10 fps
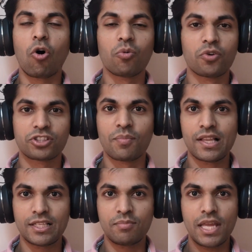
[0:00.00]
almost 1
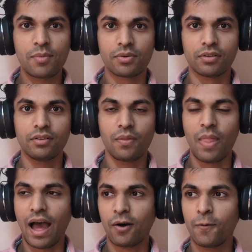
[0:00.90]
million people
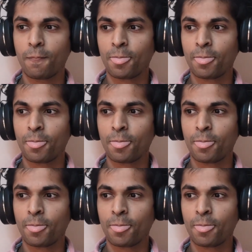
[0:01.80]
now.